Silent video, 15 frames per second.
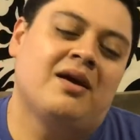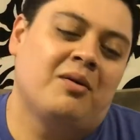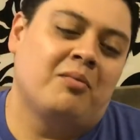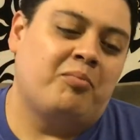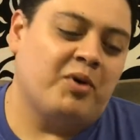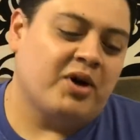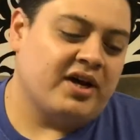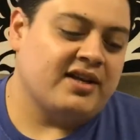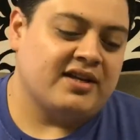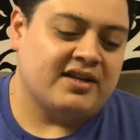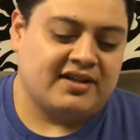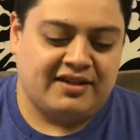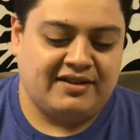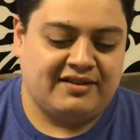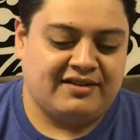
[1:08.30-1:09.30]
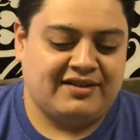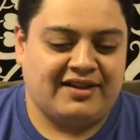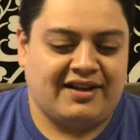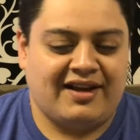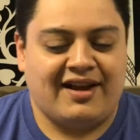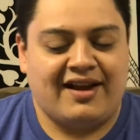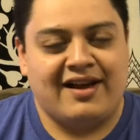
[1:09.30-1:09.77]
But
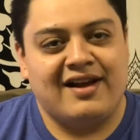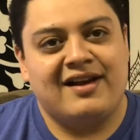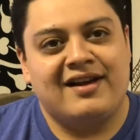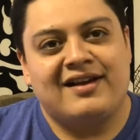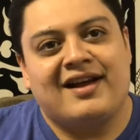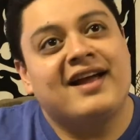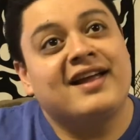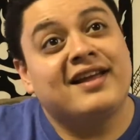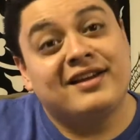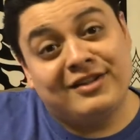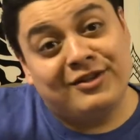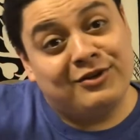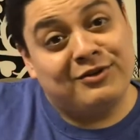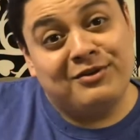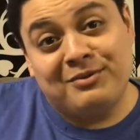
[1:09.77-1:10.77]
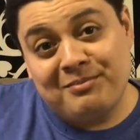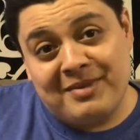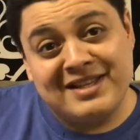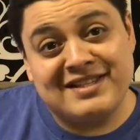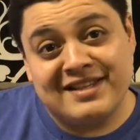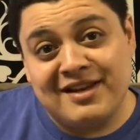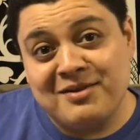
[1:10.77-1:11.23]
uh, I get a little
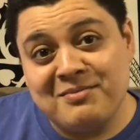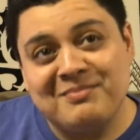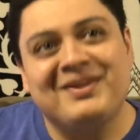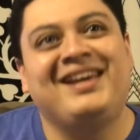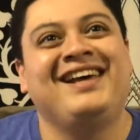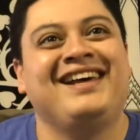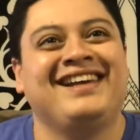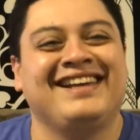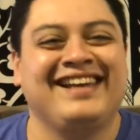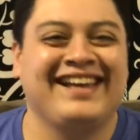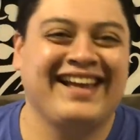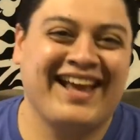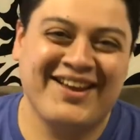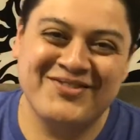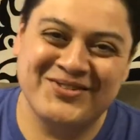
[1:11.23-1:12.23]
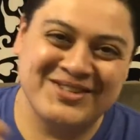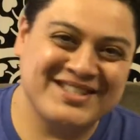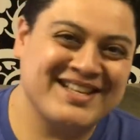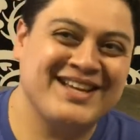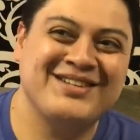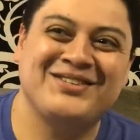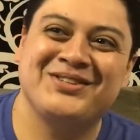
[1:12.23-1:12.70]
messed up, and
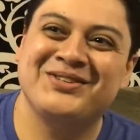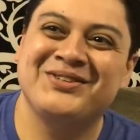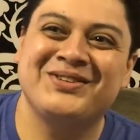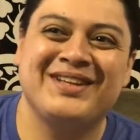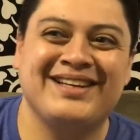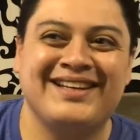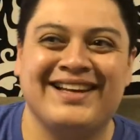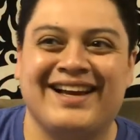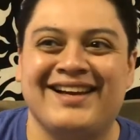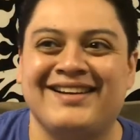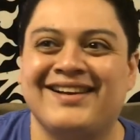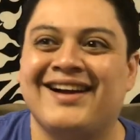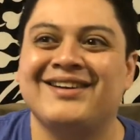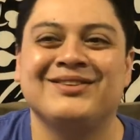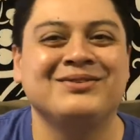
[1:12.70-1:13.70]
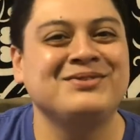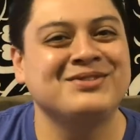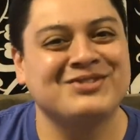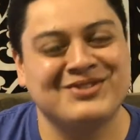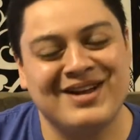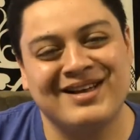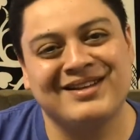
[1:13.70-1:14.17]
once I do, then I, I
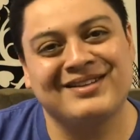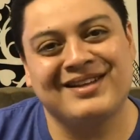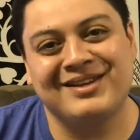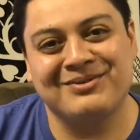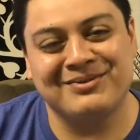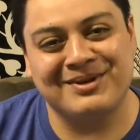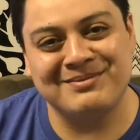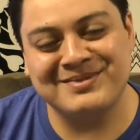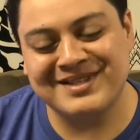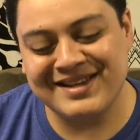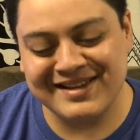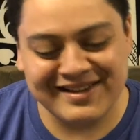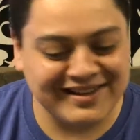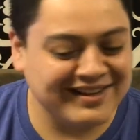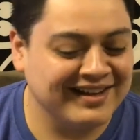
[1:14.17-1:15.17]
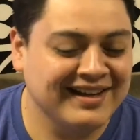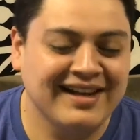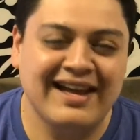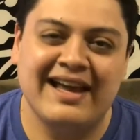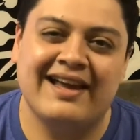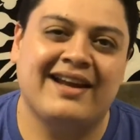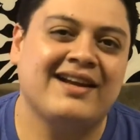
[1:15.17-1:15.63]
lose track of like what I'm saying,
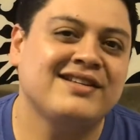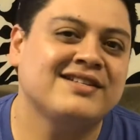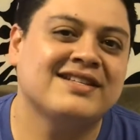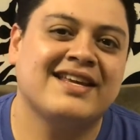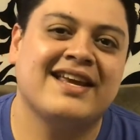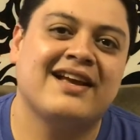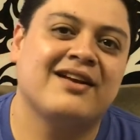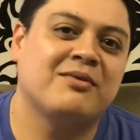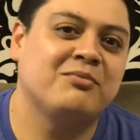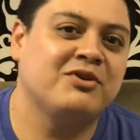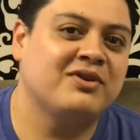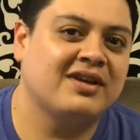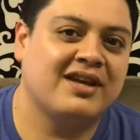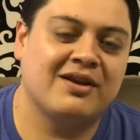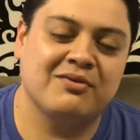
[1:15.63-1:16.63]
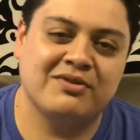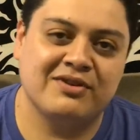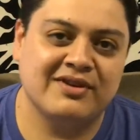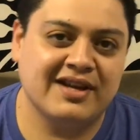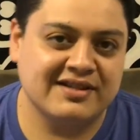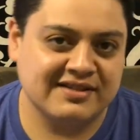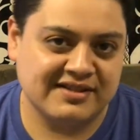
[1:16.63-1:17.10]
and I just can't communicate with
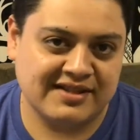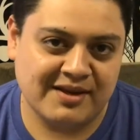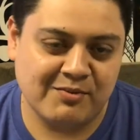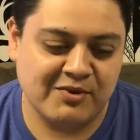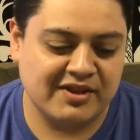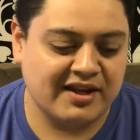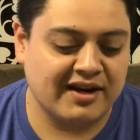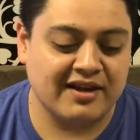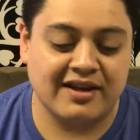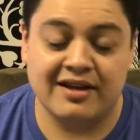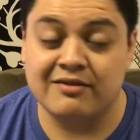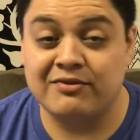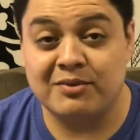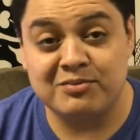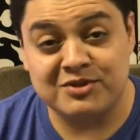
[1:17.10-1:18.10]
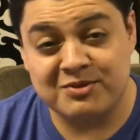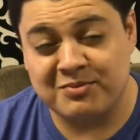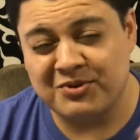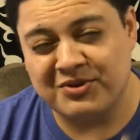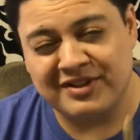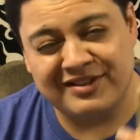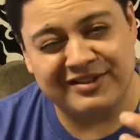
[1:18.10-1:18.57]
you guys the same way that I can if I'm just
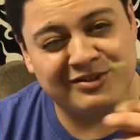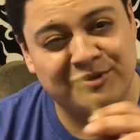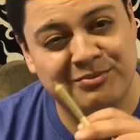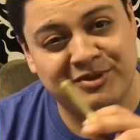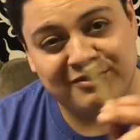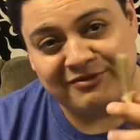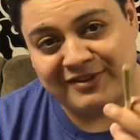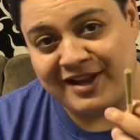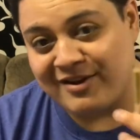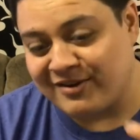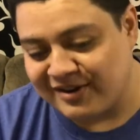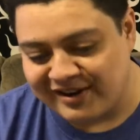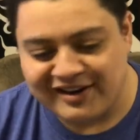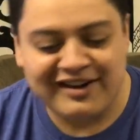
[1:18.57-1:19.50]
smoking a little bit of flower.